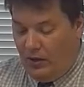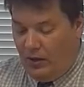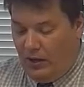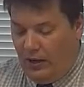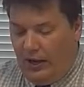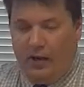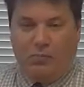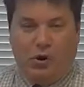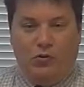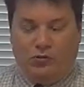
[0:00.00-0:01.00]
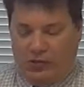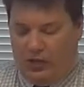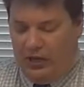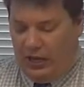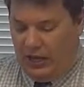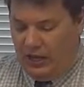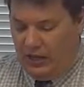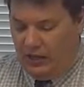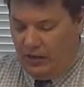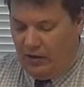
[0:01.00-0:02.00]
And I posted
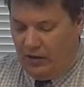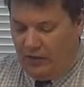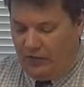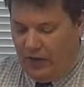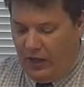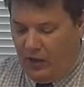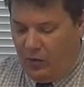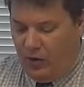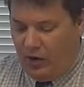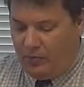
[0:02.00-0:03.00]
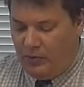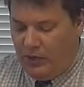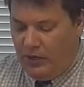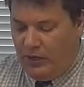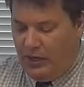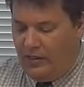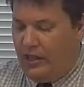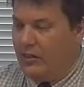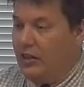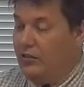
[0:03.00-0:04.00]
a follow-up
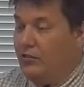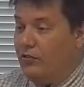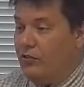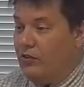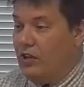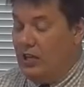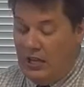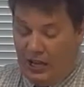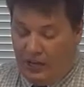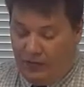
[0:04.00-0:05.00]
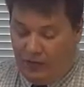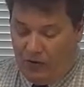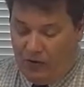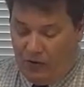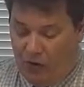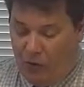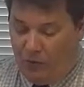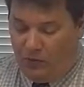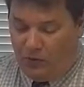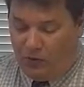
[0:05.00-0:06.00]
that links to the EIFL
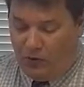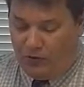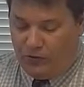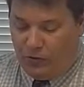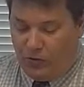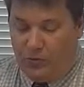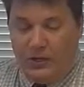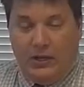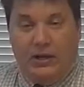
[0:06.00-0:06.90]
open source group.